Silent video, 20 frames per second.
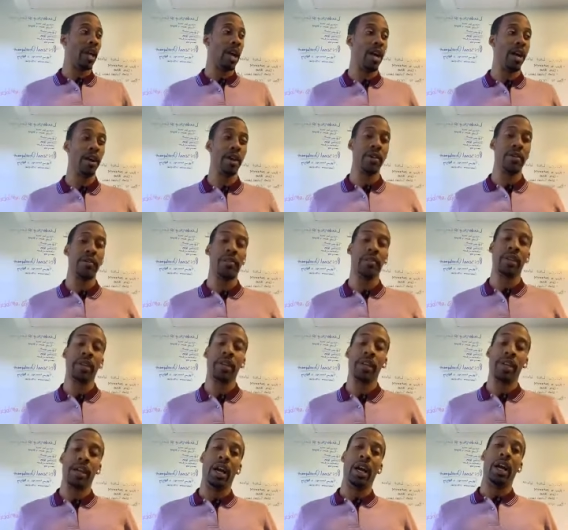hire
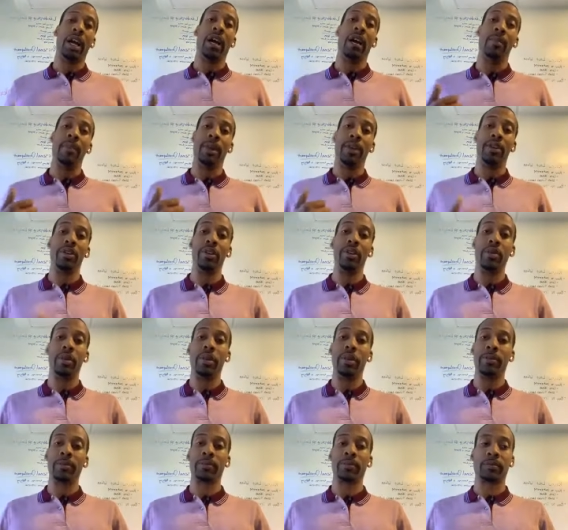and do
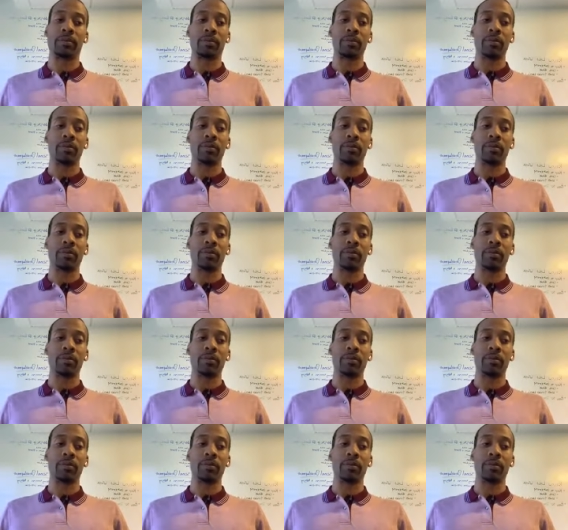it